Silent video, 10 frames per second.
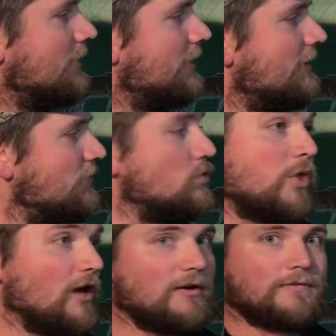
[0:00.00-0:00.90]
if you
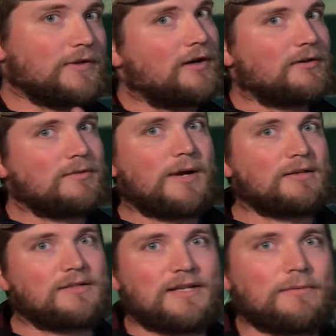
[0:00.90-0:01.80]
love talking about
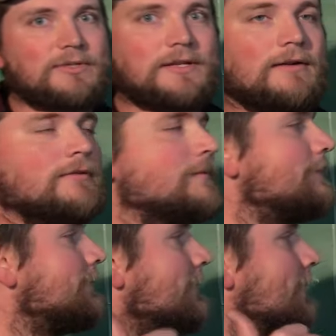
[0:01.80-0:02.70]
this type of stuff.
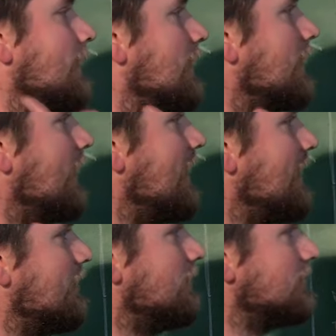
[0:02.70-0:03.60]

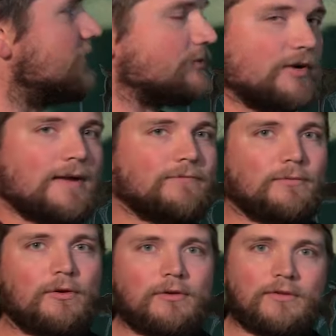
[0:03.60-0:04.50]
And subscribe for
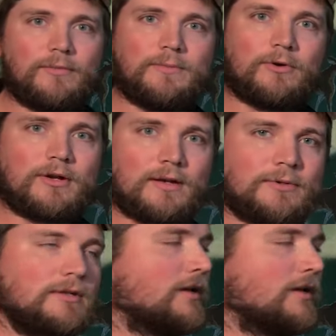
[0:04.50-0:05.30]
more. There'll be more coming.